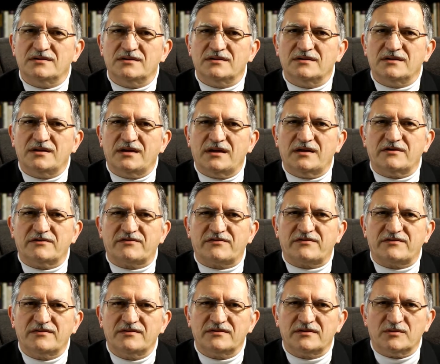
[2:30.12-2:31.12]

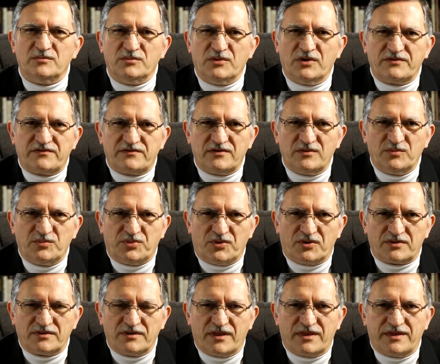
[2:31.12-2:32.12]
is the most
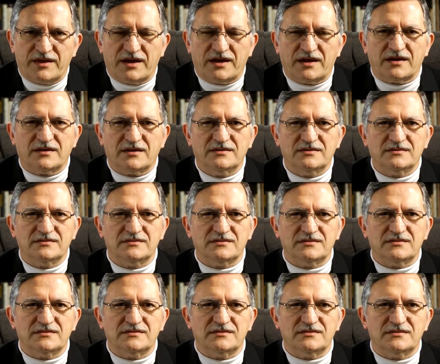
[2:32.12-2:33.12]
important thing
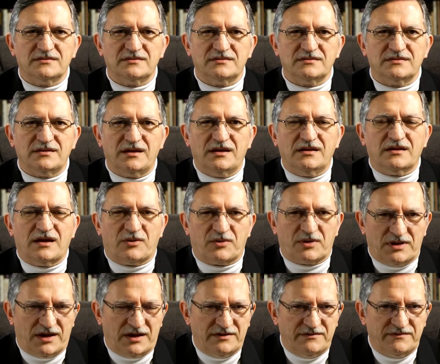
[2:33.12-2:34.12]
in our
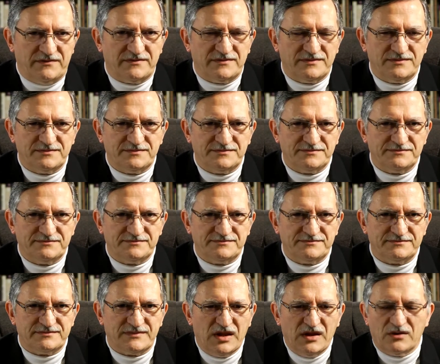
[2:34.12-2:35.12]
life?
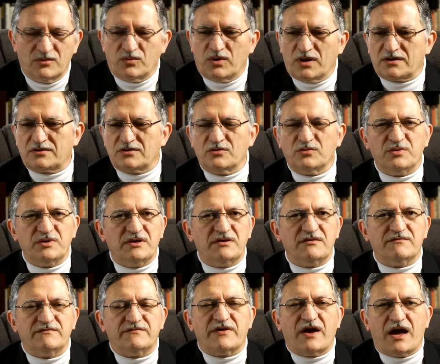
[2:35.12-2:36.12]
What do we
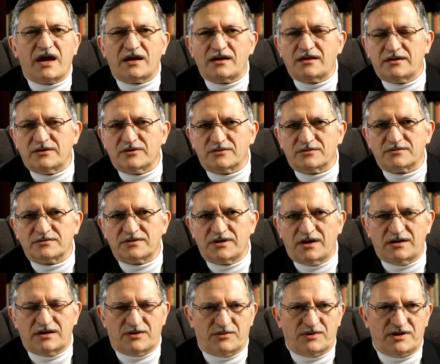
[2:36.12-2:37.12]
value
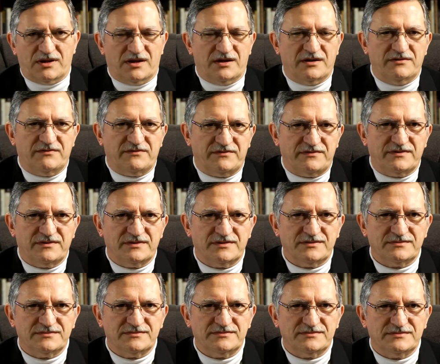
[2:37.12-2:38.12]
in our life?
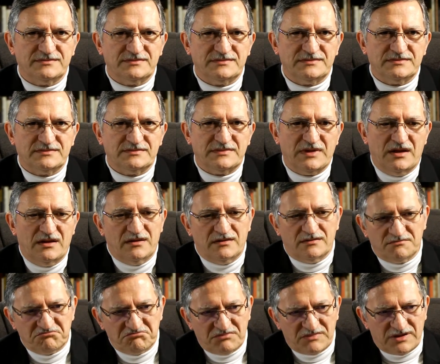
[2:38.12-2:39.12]

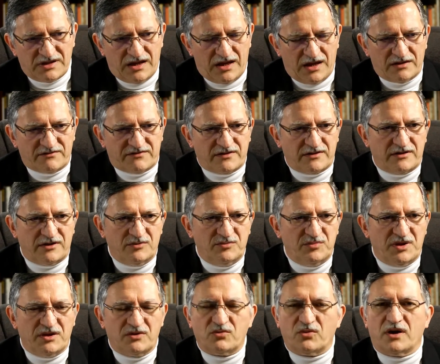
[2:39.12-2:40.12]
The answer can
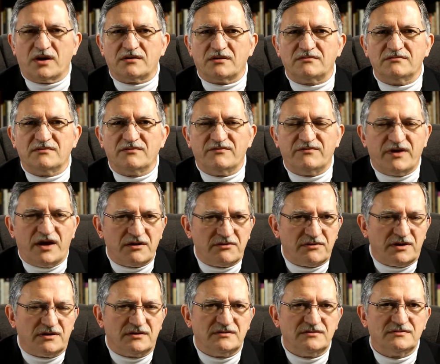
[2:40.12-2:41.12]
be quite
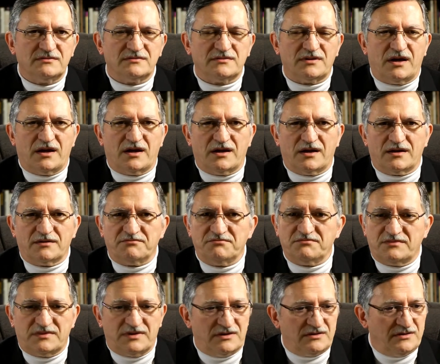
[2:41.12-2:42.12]
varied.
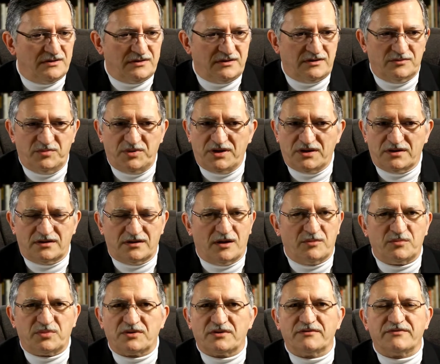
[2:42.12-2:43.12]
There can be a
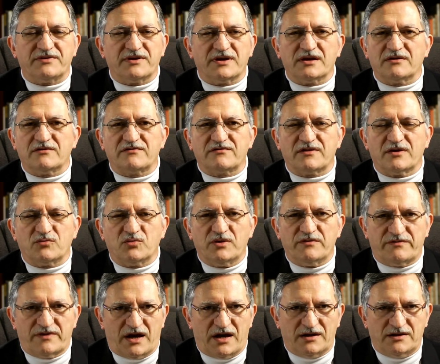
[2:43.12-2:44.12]
number of things that we
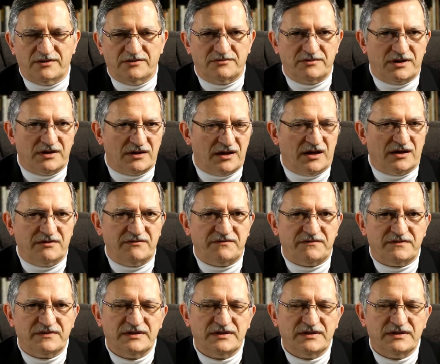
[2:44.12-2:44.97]
value in life,